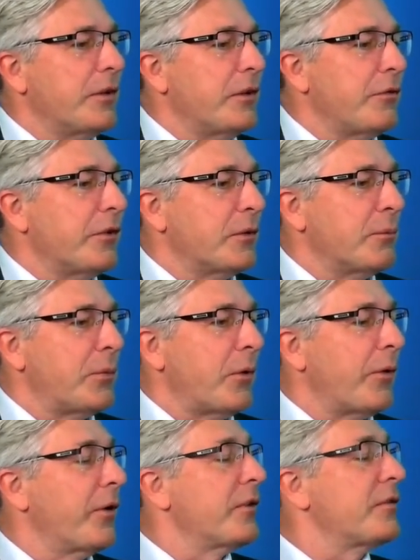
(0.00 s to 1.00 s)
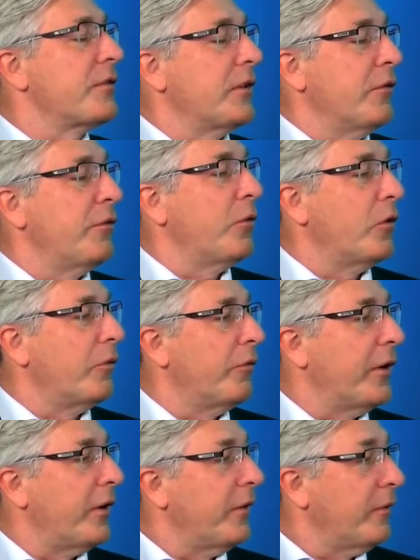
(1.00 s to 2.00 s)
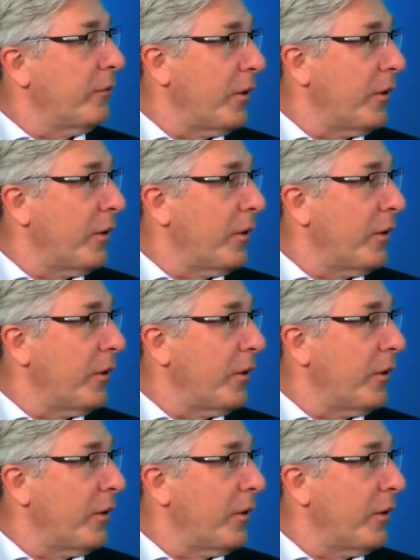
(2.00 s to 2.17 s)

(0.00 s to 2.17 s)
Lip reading: different employers inform their